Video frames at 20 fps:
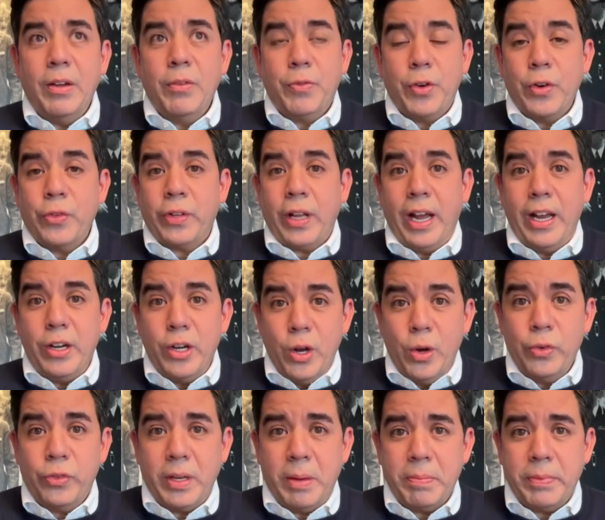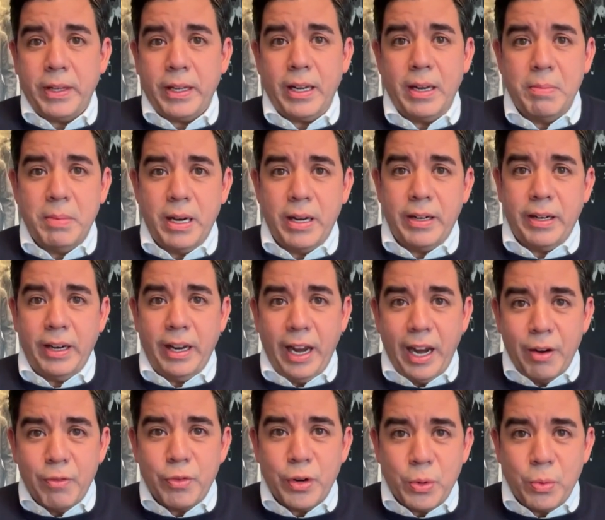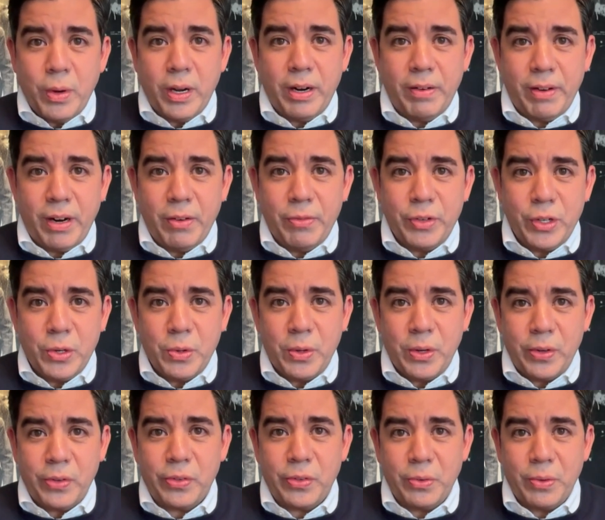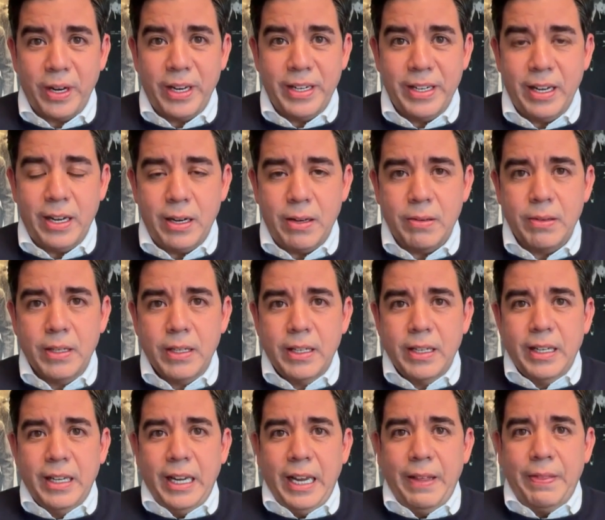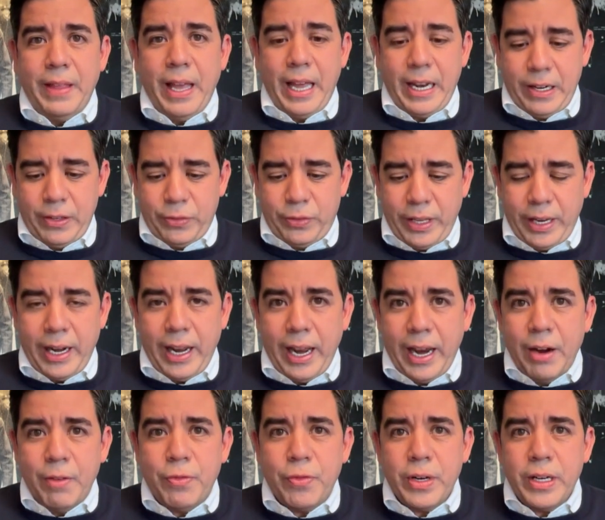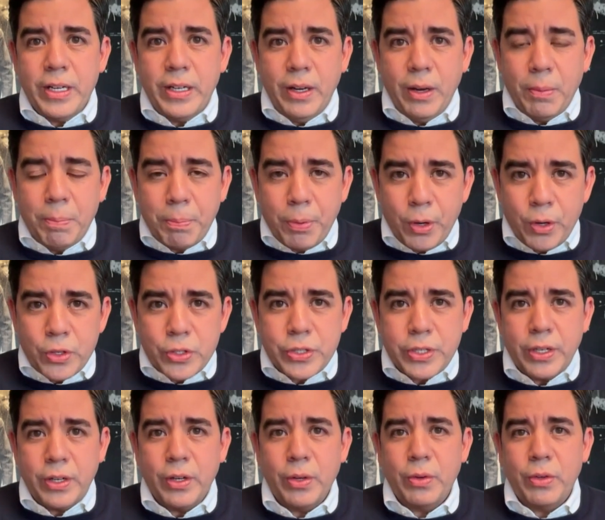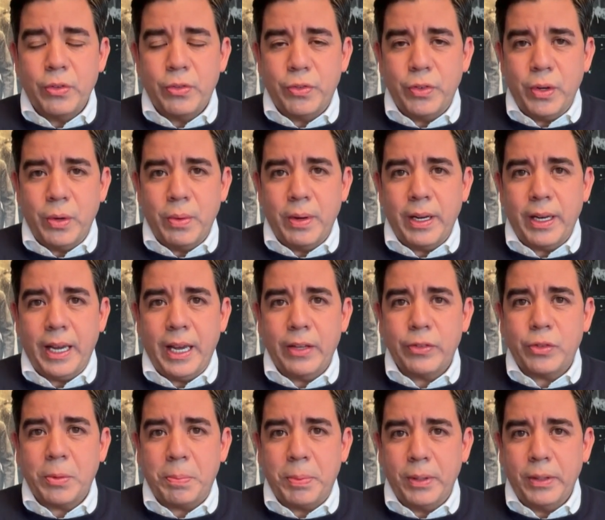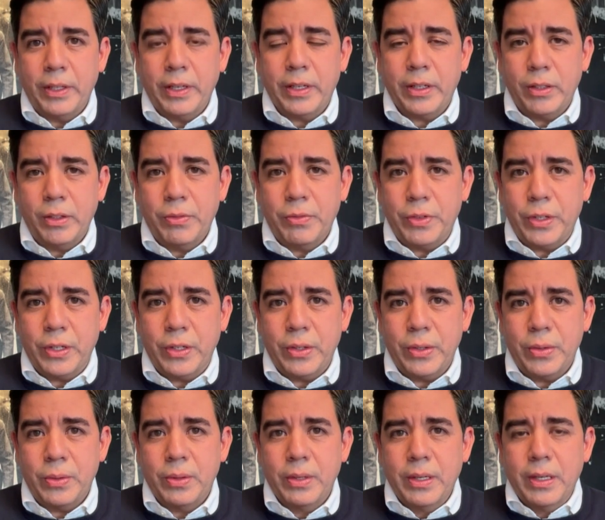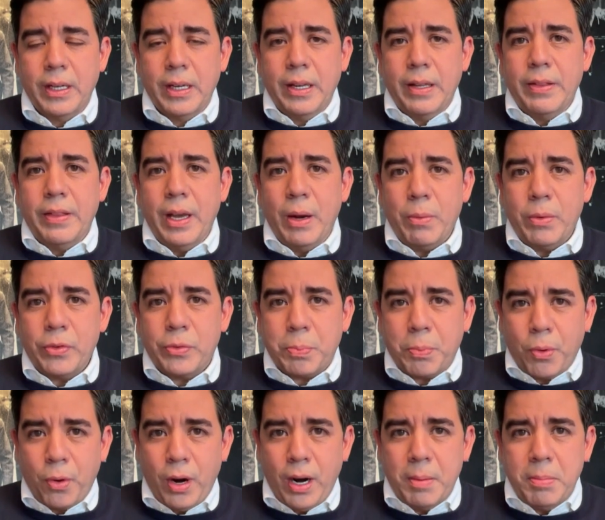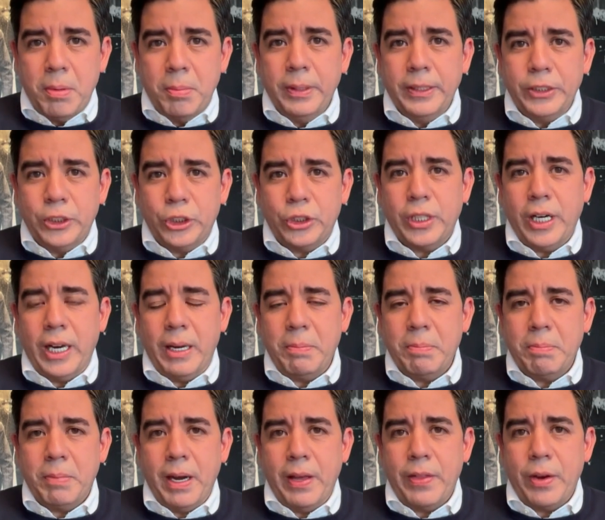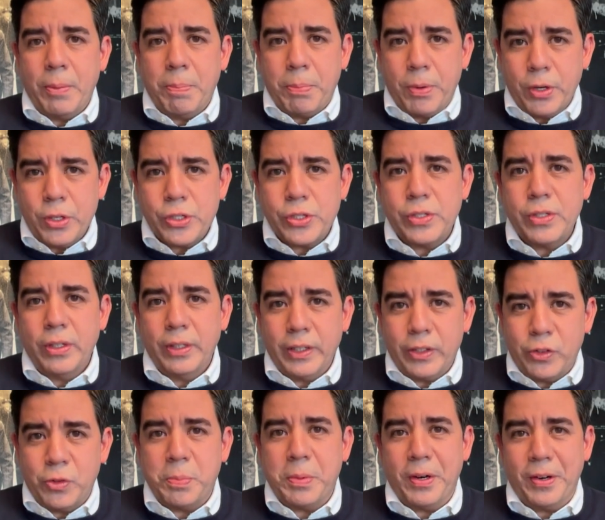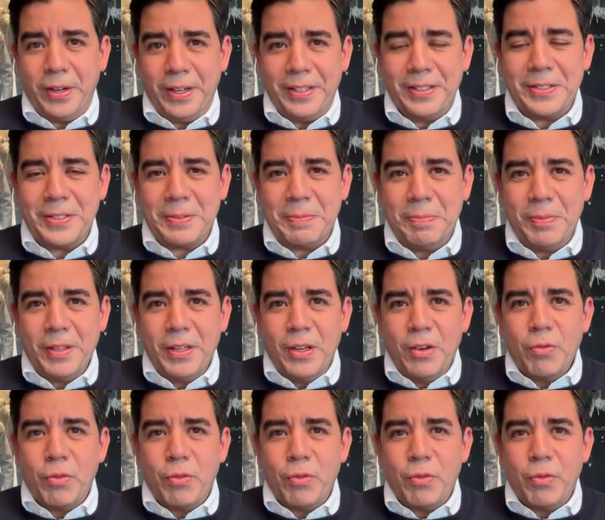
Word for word: first, I know something about every one of our viewers right now, and that is that every person who is viewing has a political view that was probably shaped by their personal experience.